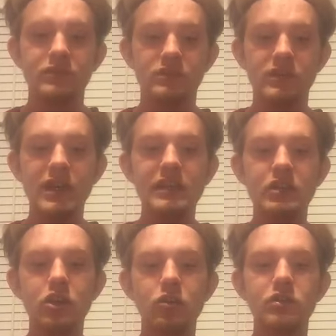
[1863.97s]
Then
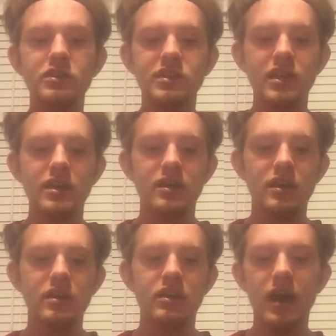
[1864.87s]
Cody said,
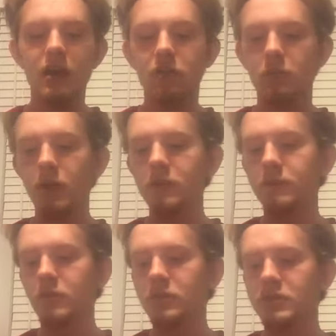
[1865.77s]
got on the
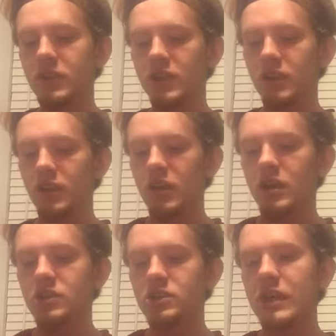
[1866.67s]
microphone, he said,
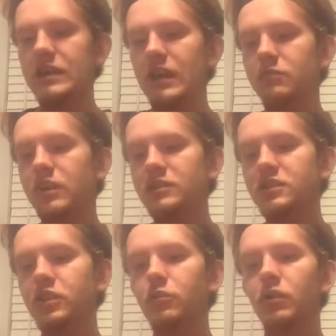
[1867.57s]
"Jake, I'm
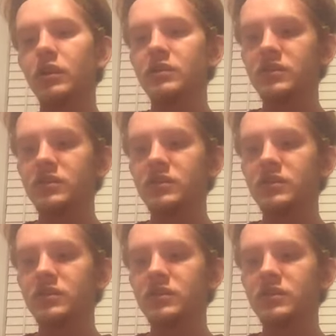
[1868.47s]
guessing you want a